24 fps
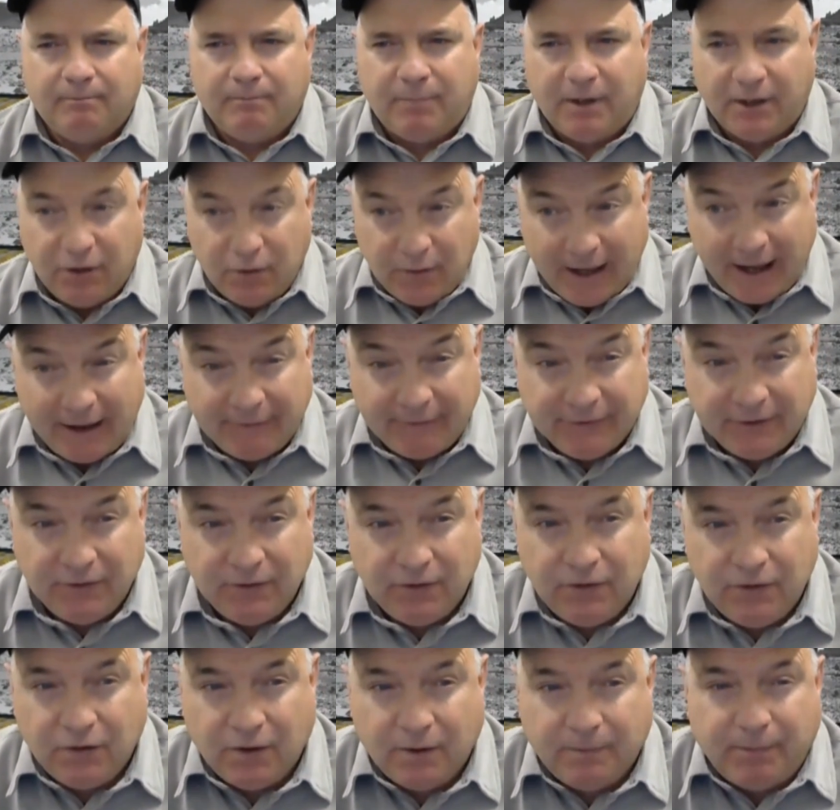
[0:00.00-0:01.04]
But you have to do
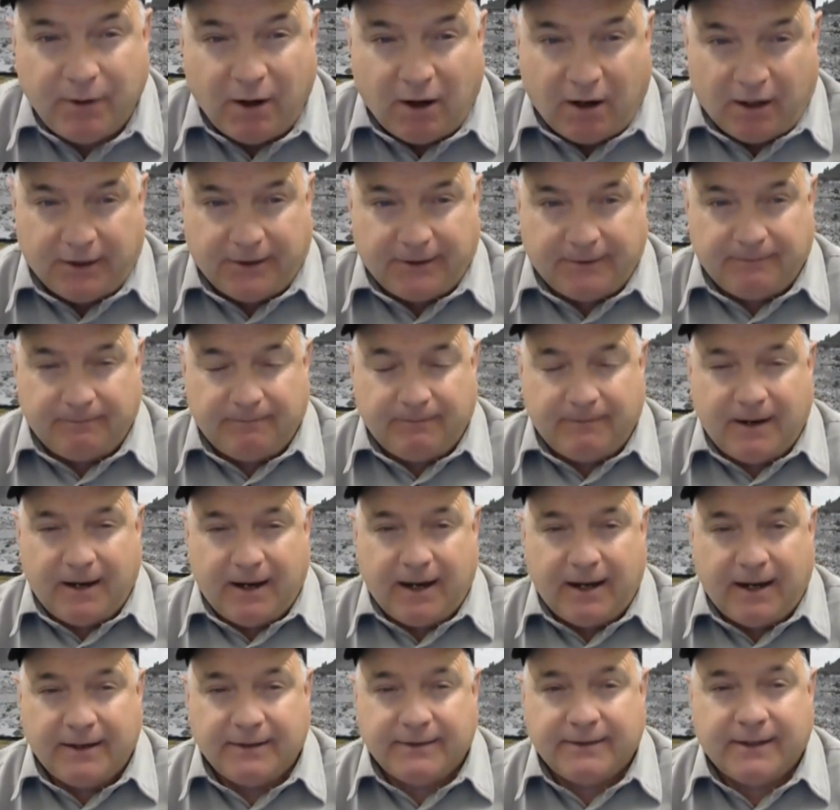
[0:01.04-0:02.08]
your part
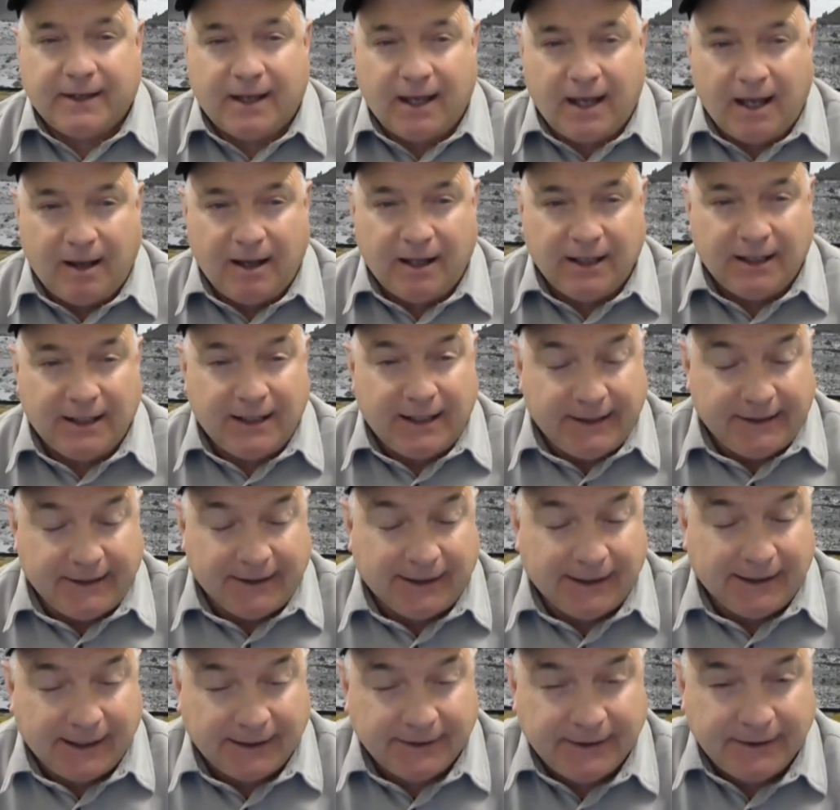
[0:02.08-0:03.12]
as an
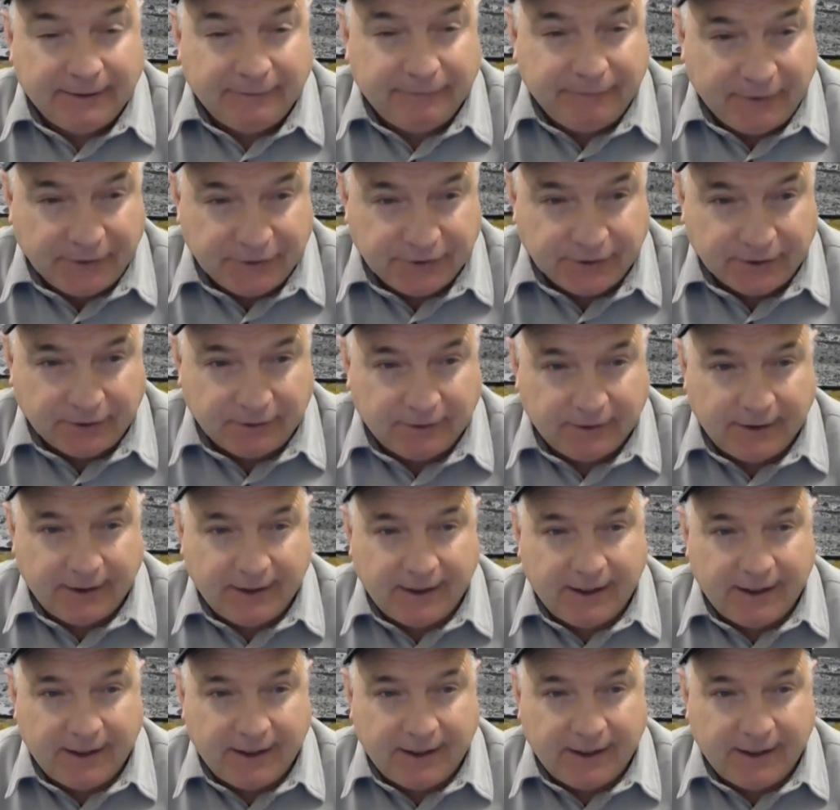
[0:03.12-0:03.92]
elected official.